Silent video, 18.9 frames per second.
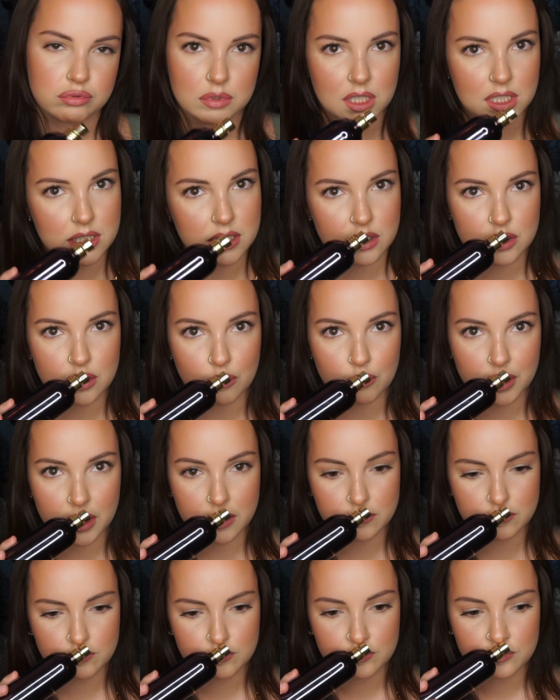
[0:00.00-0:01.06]
this is so
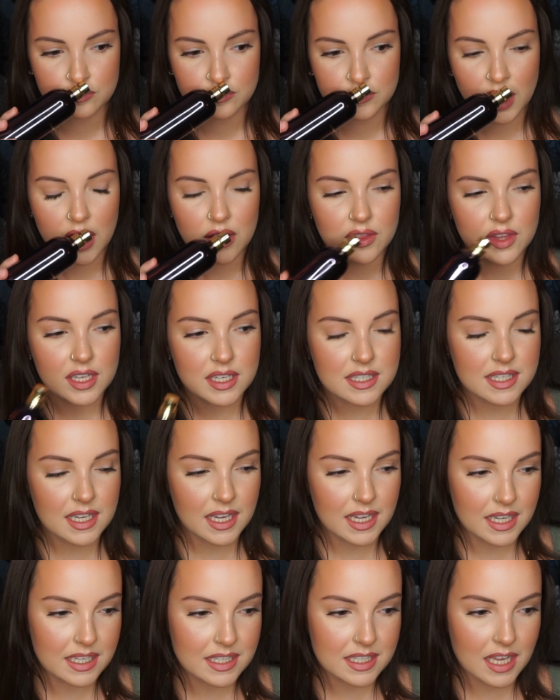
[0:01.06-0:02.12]
good. This
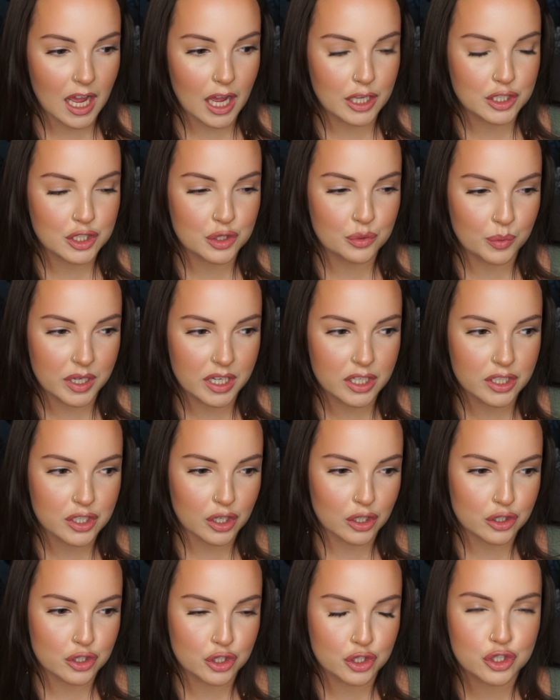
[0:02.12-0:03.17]
is a sweet,
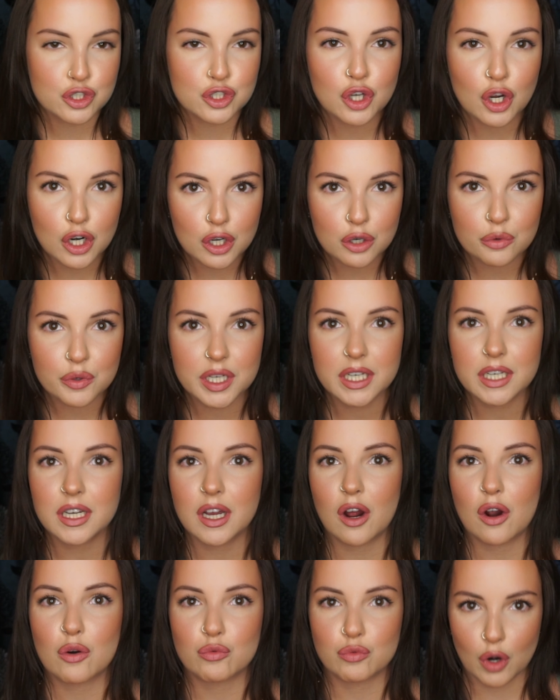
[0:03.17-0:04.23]

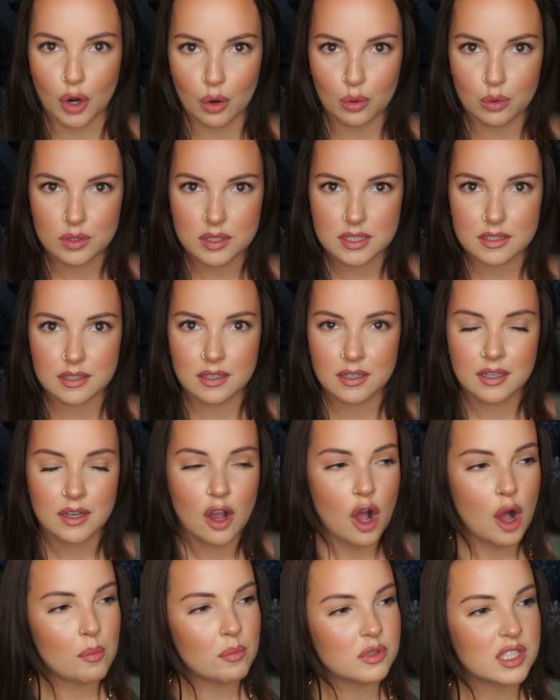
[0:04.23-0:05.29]
sugary rose,
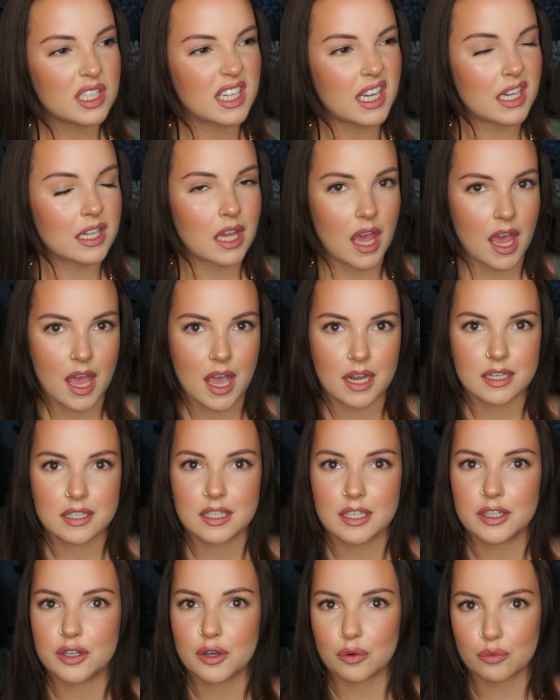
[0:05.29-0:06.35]
almost like a
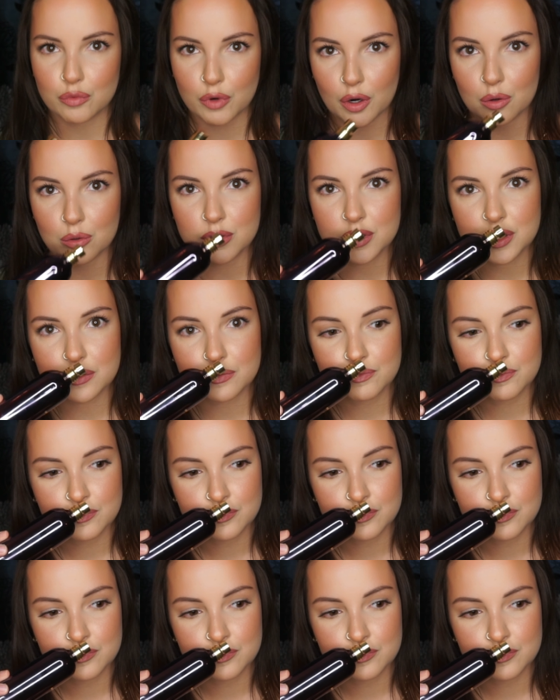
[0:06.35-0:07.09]
candied rose